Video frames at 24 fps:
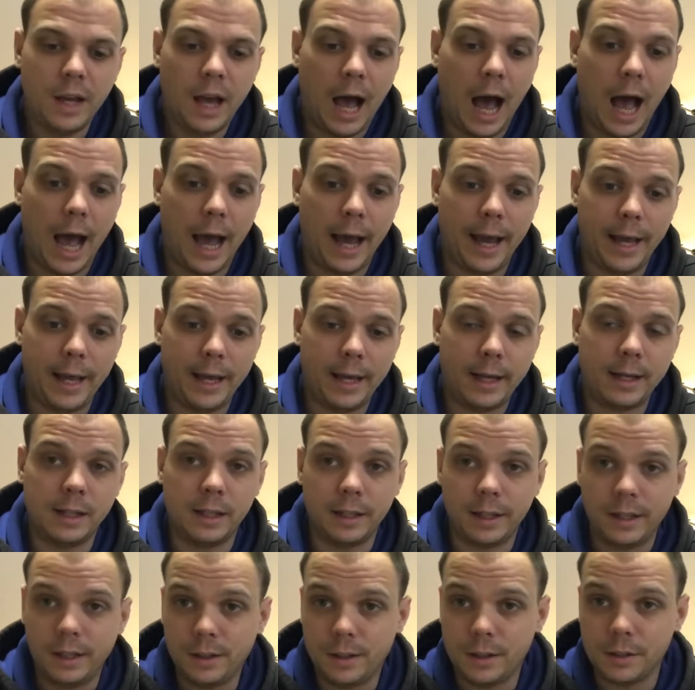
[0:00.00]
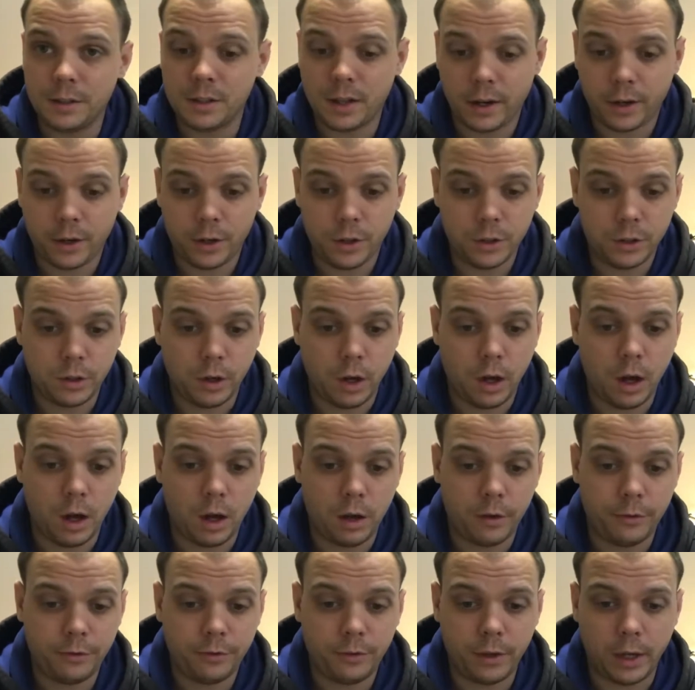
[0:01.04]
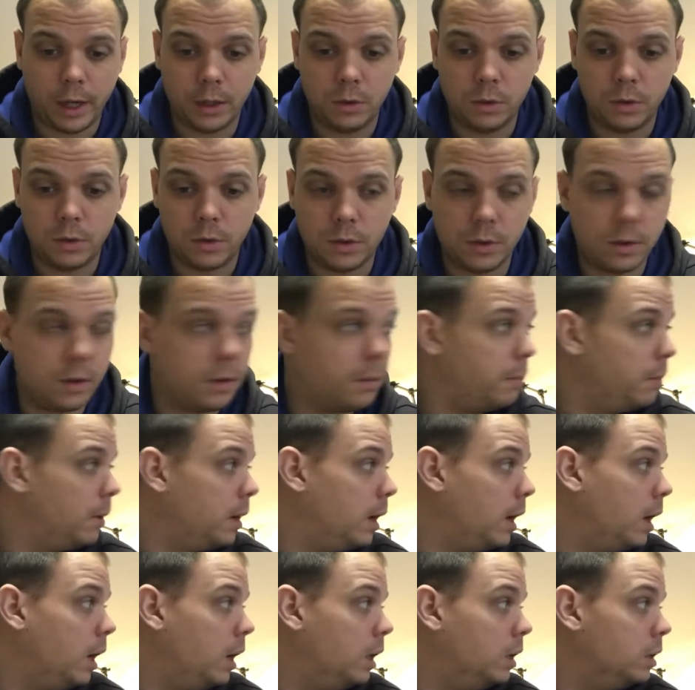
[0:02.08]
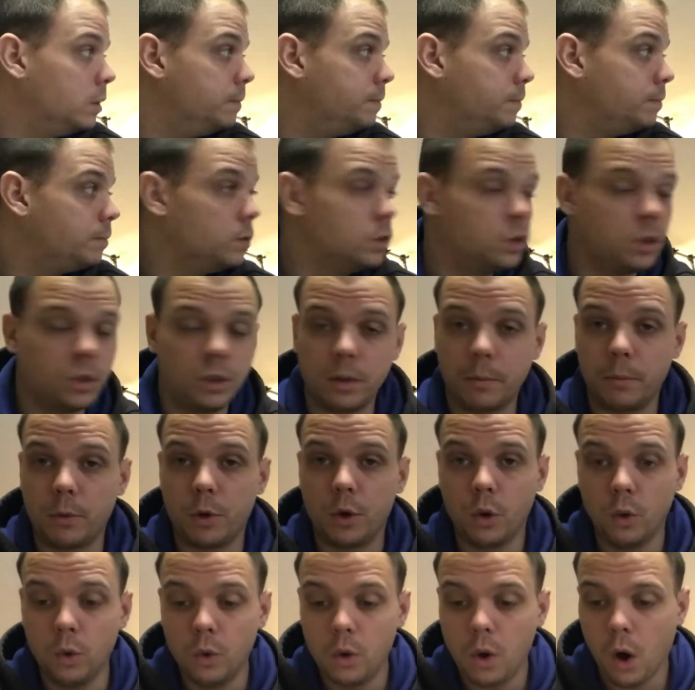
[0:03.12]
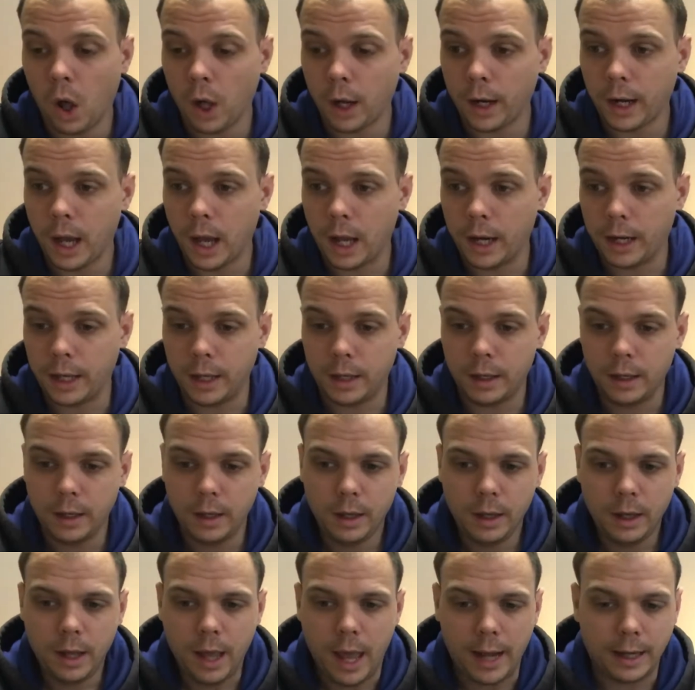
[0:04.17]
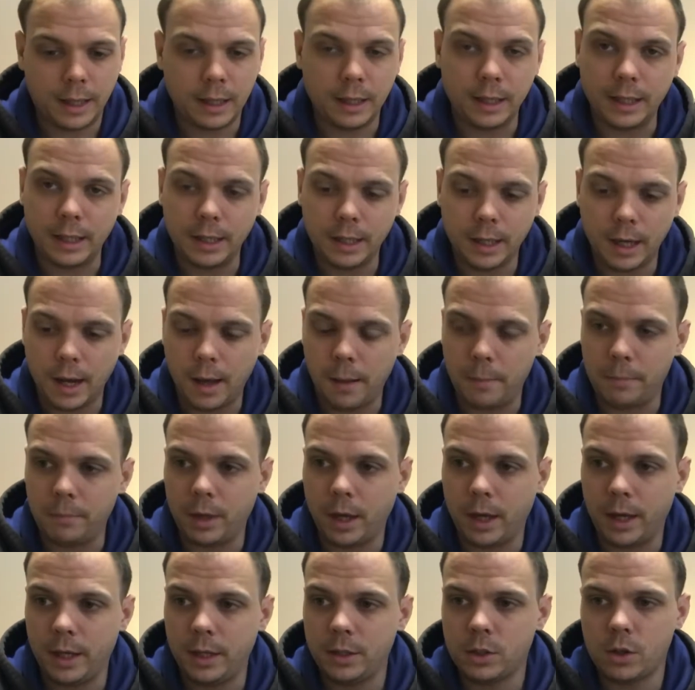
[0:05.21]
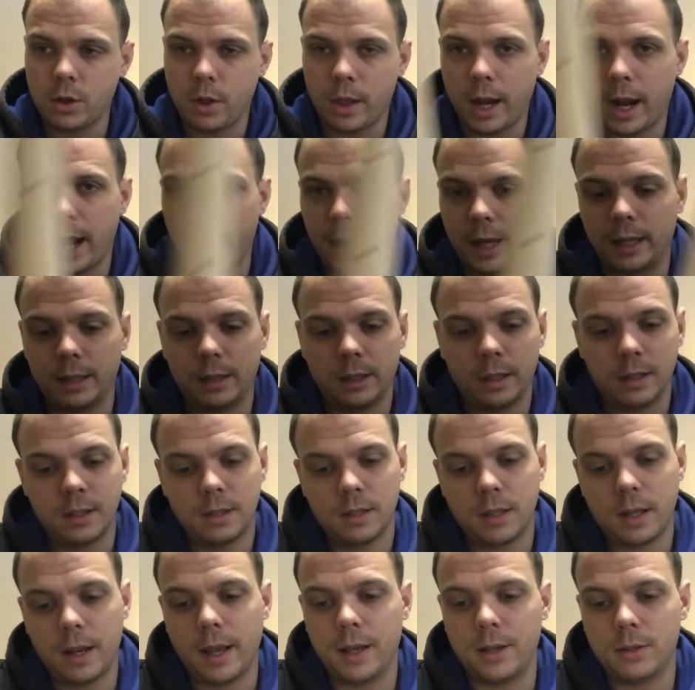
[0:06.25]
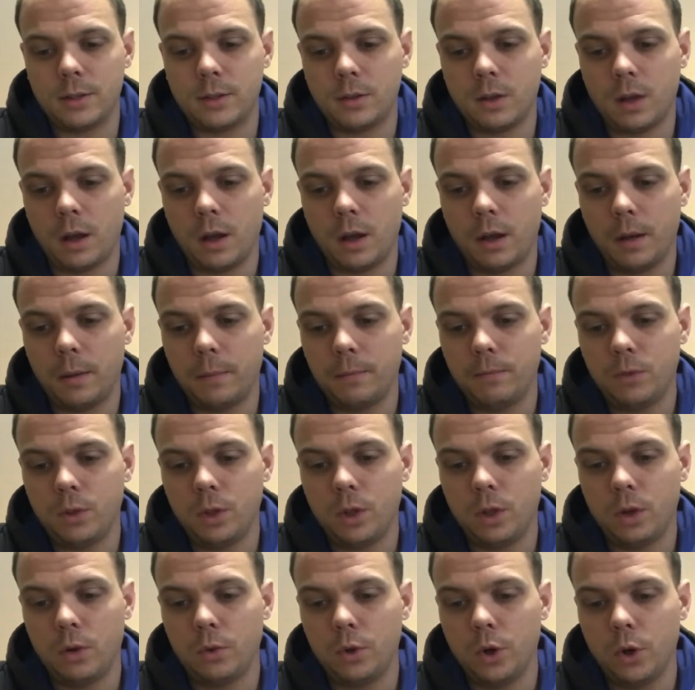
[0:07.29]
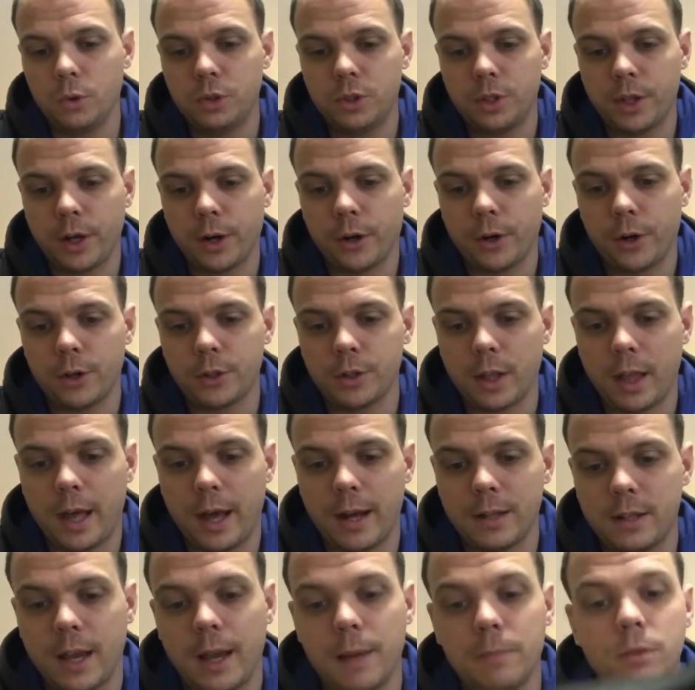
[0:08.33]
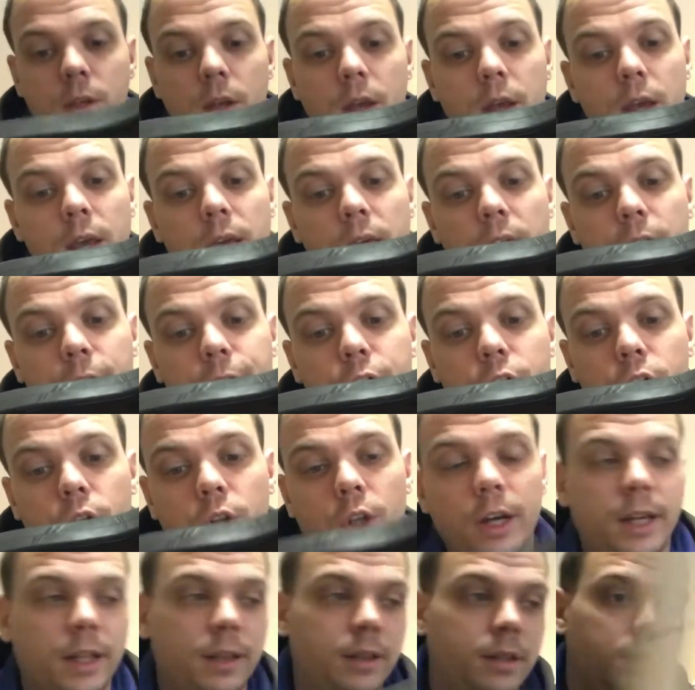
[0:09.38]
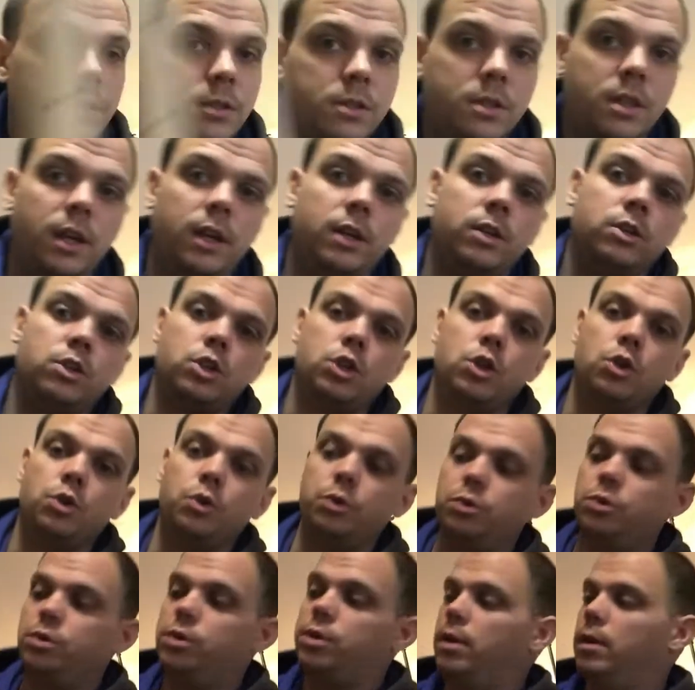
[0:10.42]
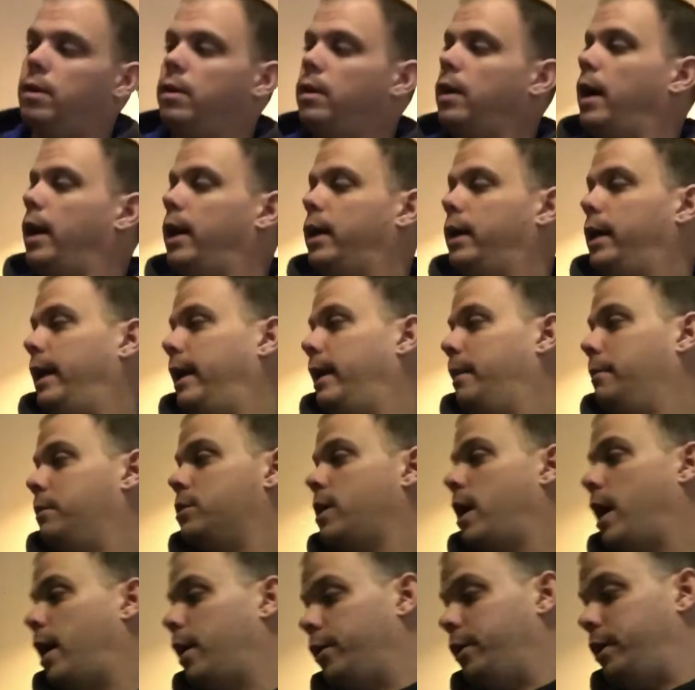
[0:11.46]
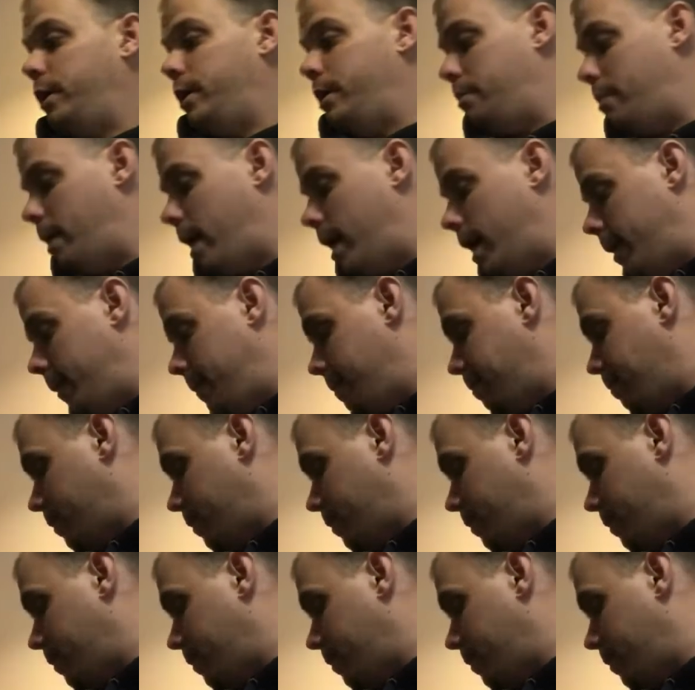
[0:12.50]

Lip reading: I cleaned the stickers off. I used some Goo Gone on it and cleaned it up nice so that I could list it as you know, no stickers. A lot of times, if you look at these things used on Amazon or eBay,